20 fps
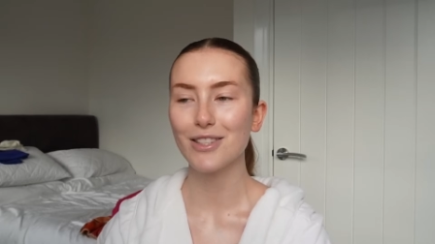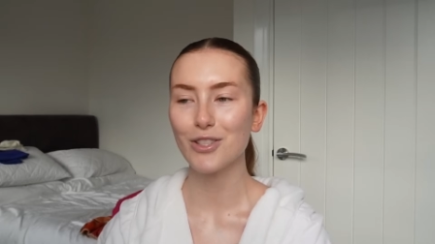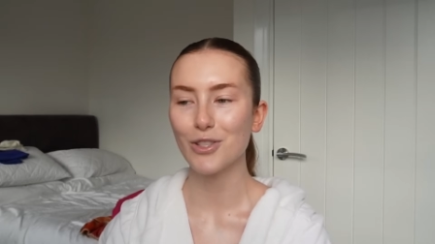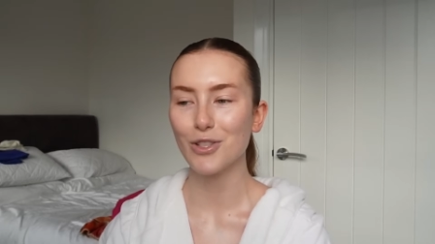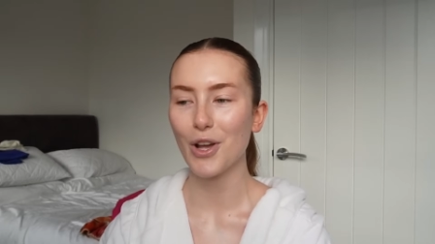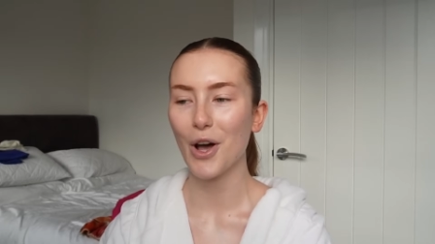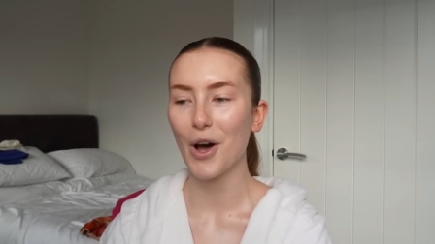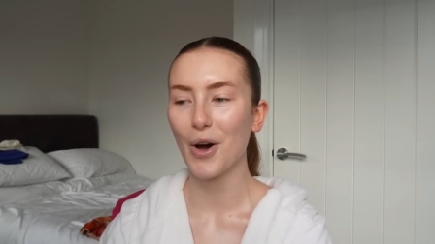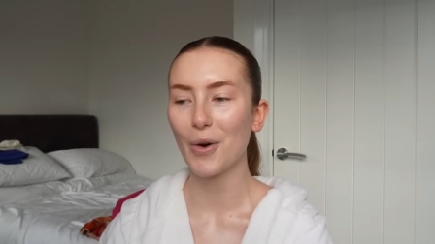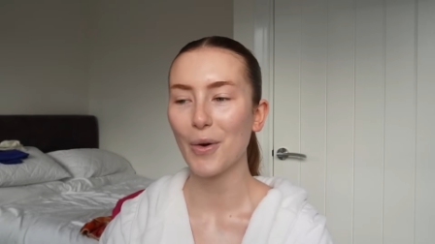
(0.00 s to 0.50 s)

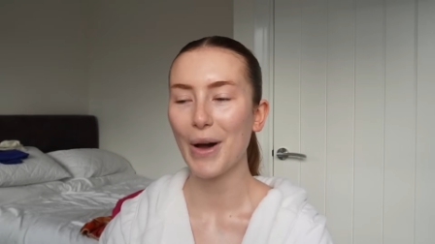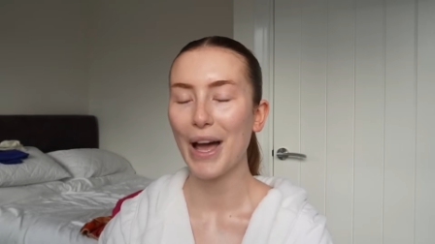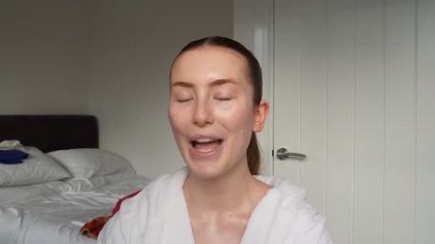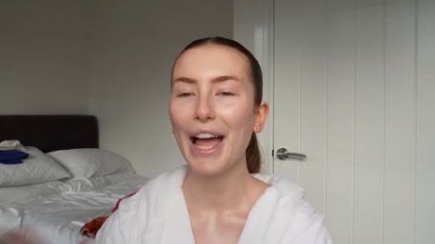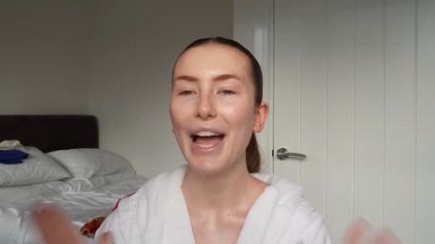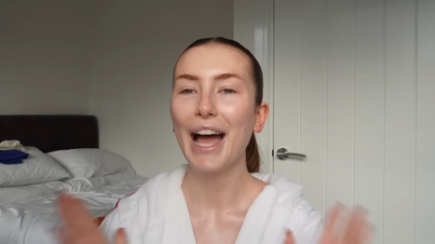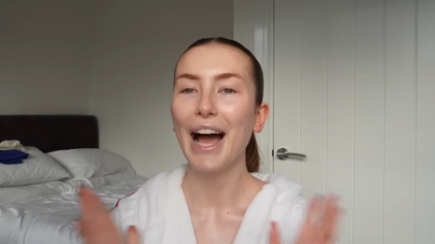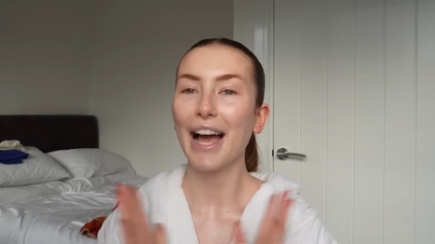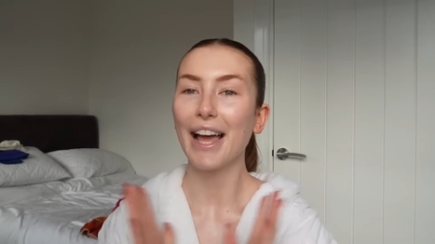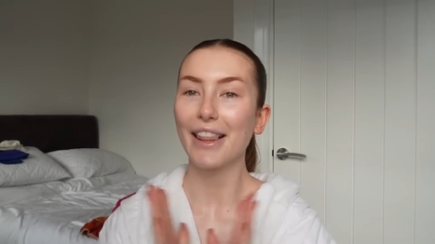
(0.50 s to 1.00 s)
So
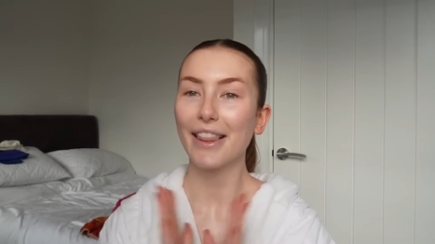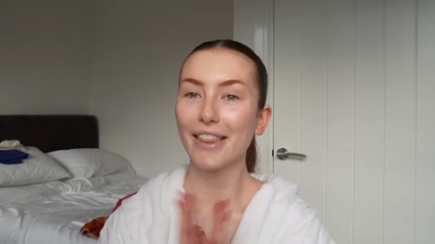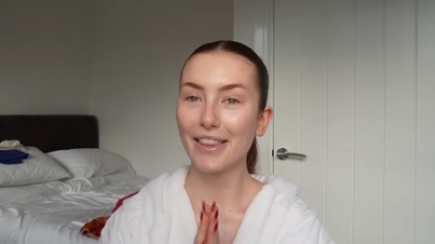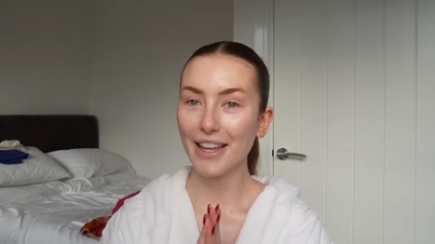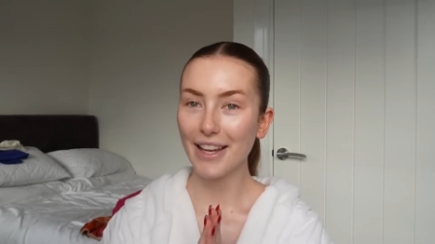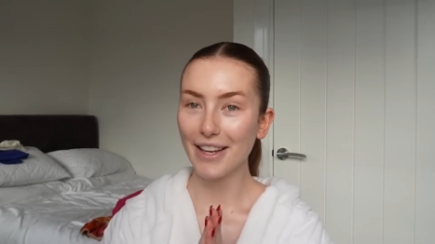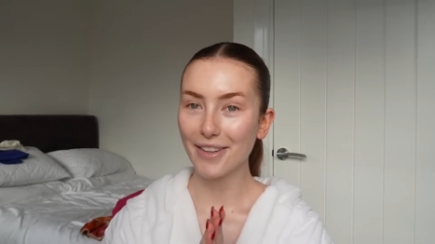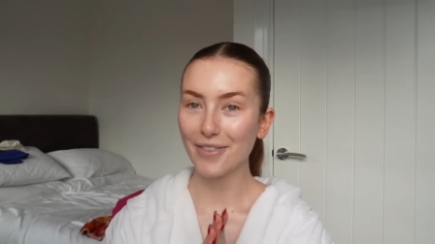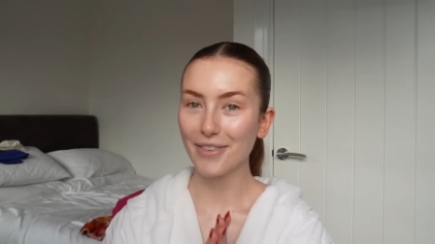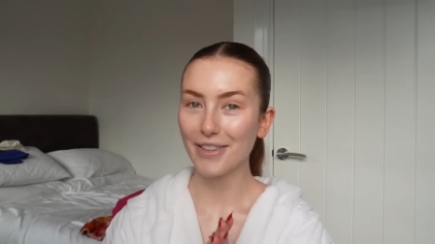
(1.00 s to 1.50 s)
I
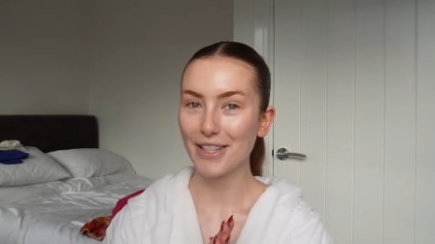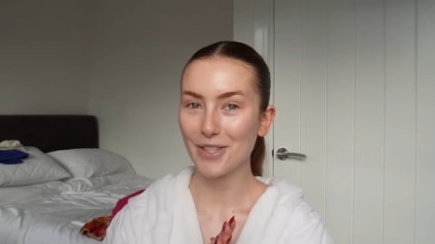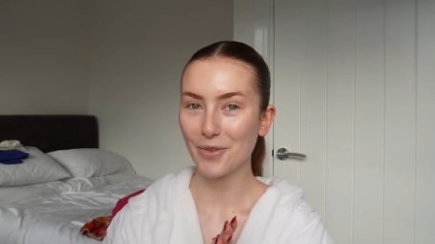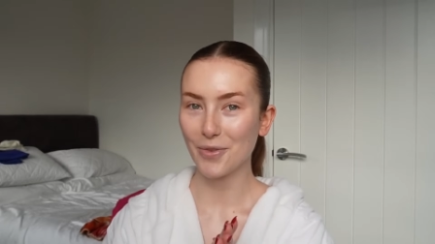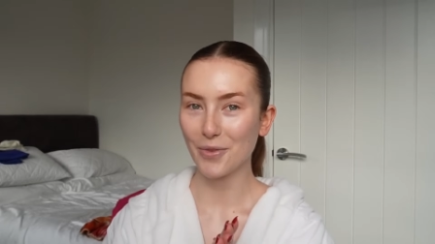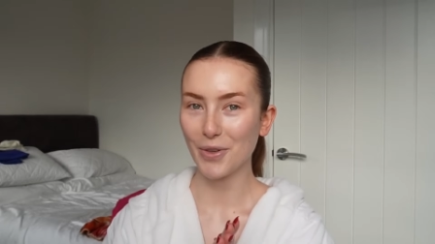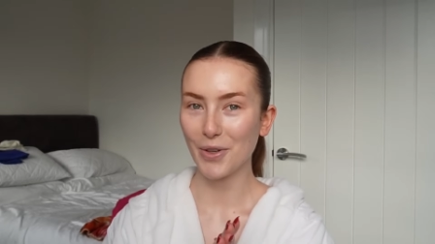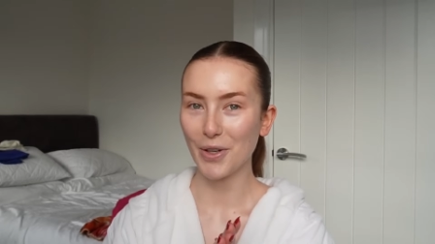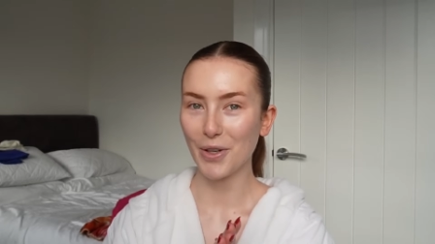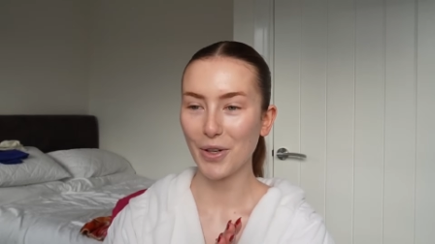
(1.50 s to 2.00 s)
think for
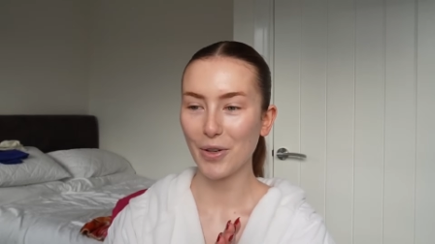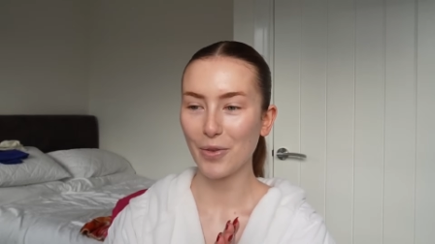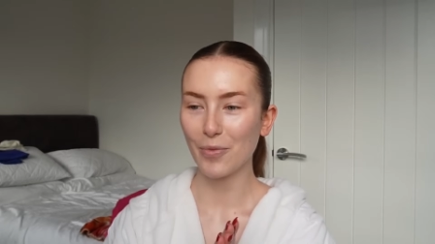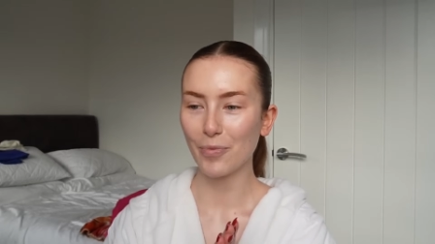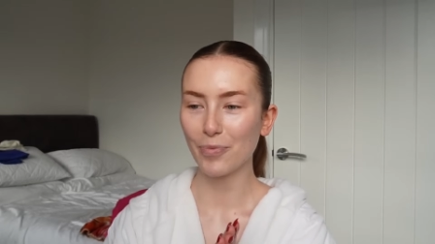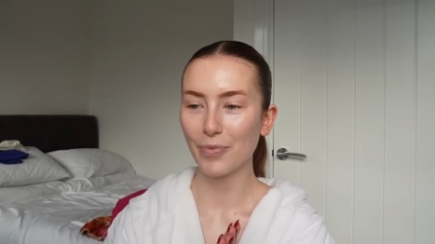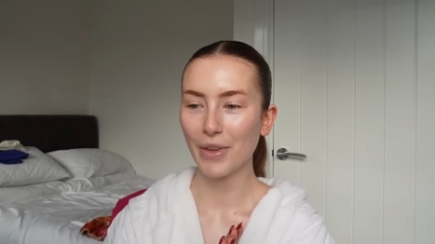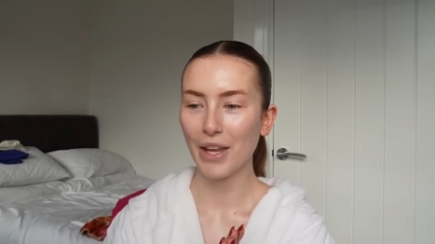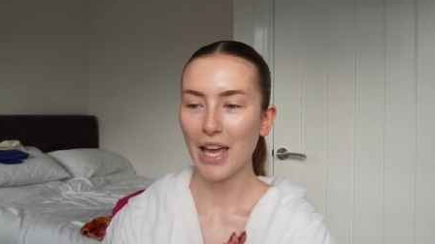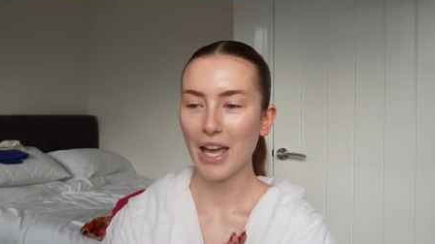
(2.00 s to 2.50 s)
this
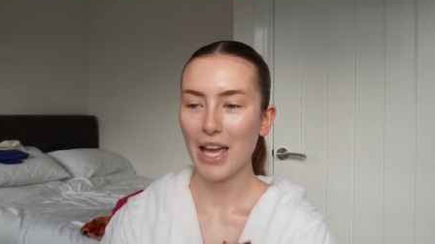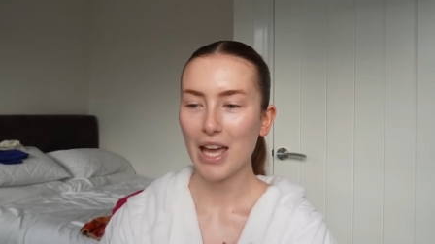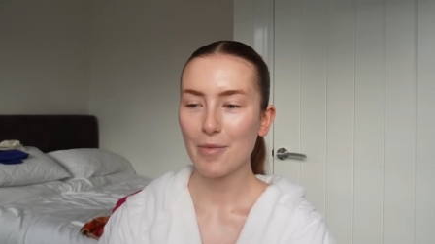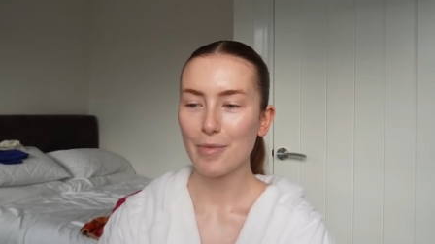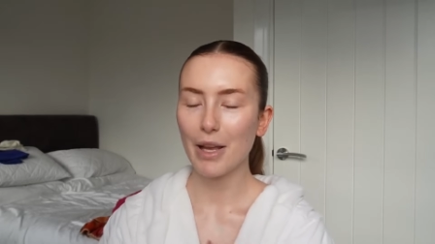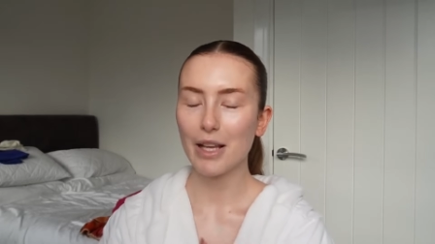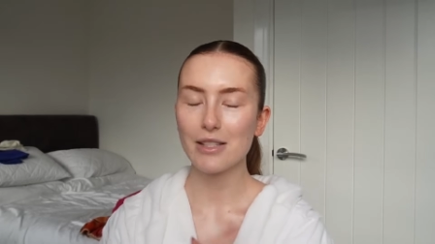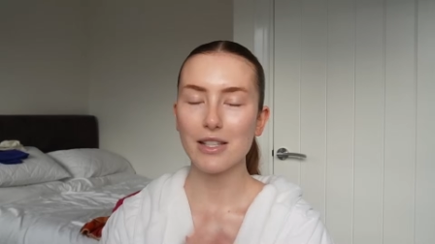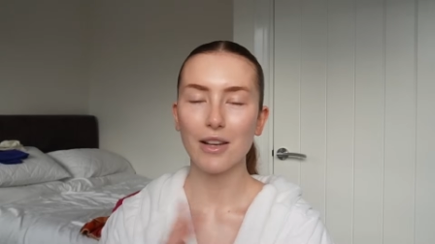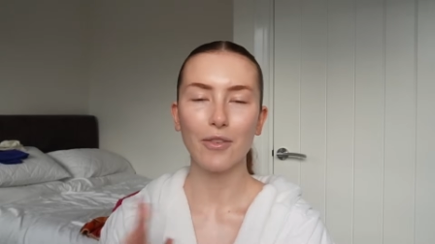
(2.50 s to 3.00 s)
room,
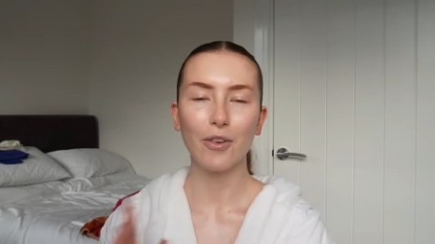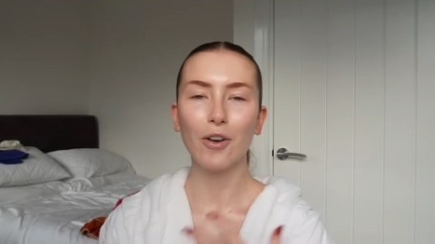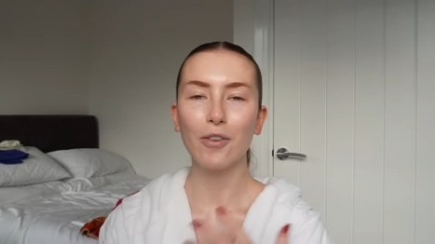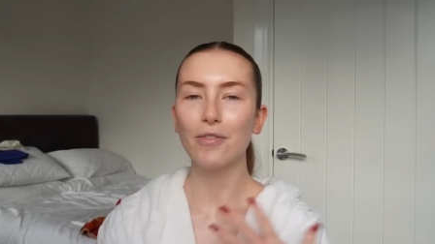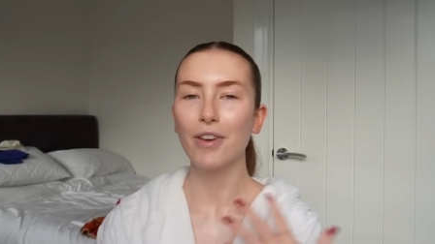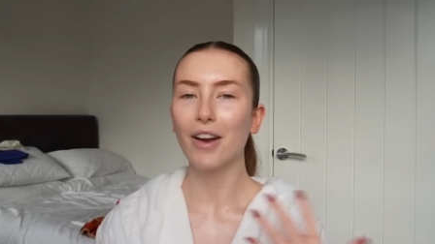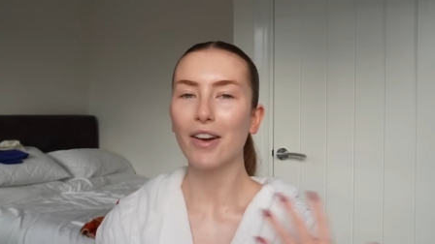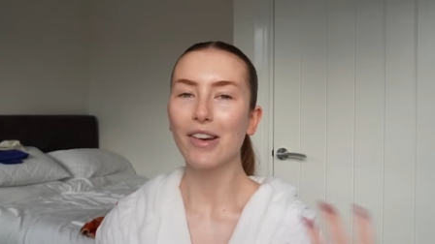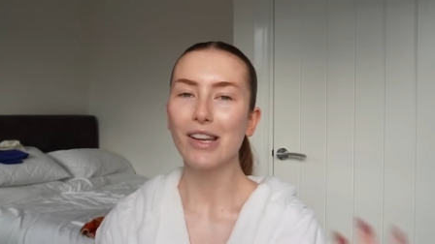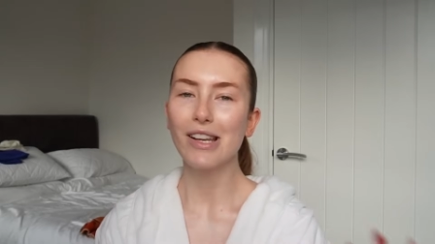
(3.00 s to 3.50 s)
because I've gone
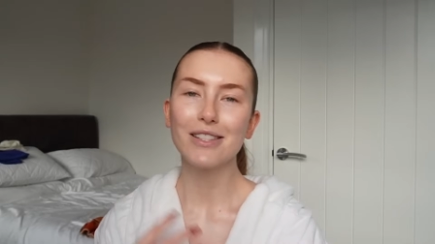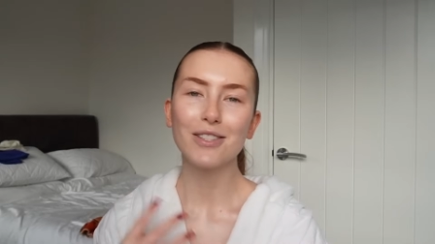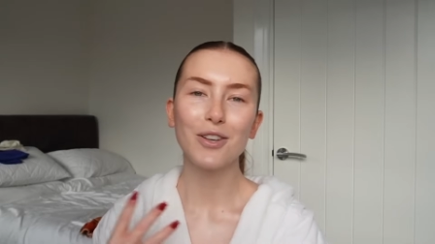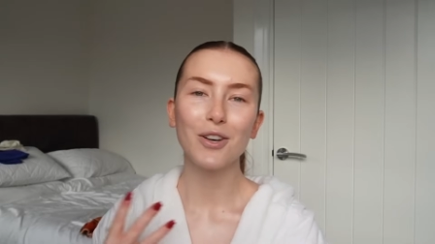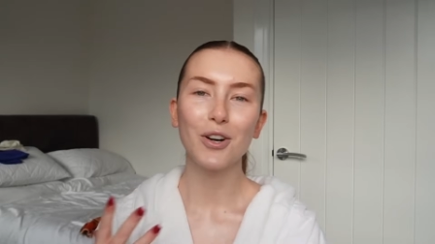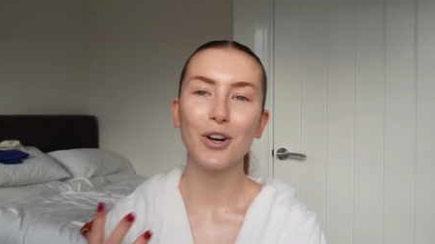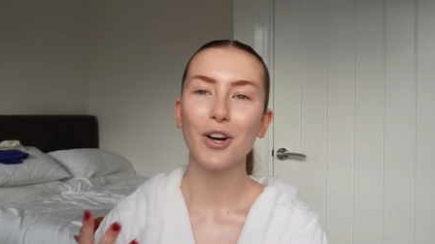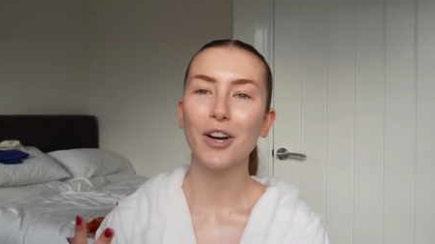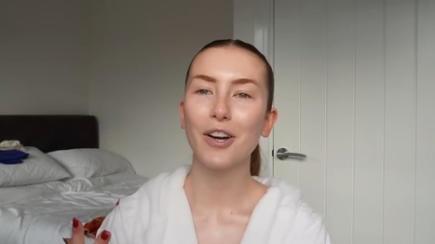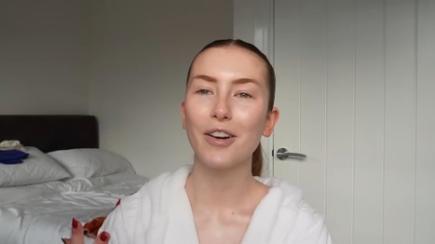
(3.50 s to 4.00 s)
very
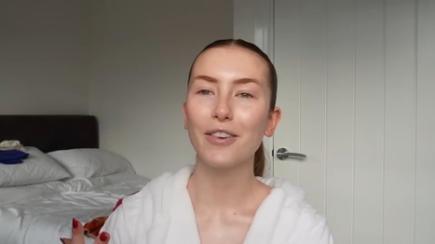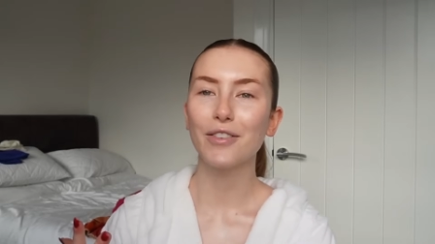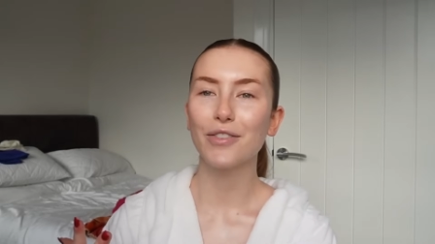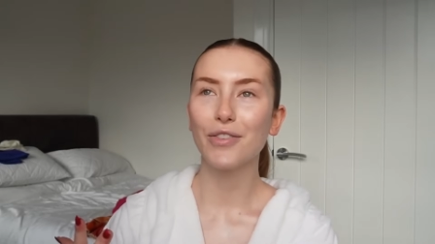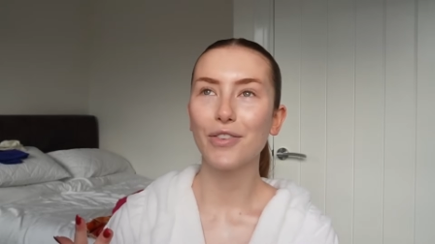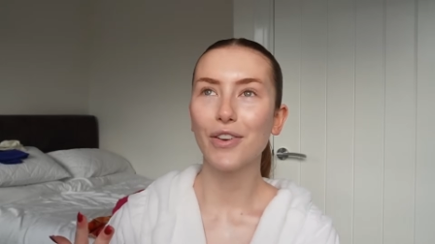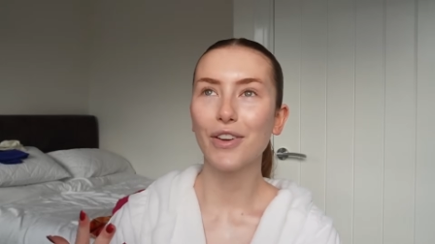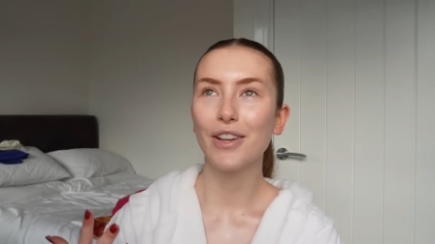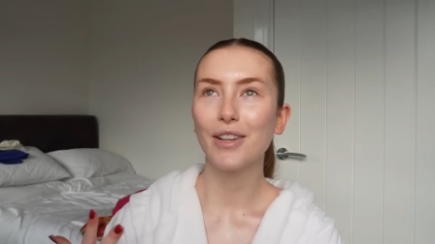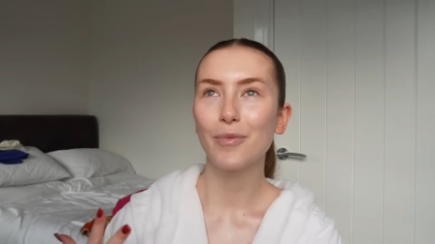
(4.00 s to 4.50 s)
sort
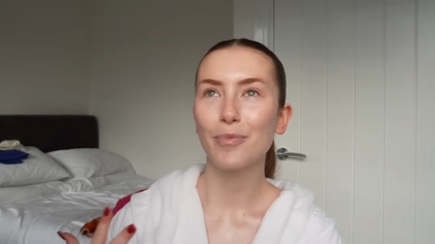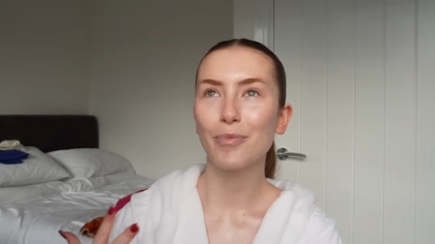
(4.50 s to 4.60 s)
of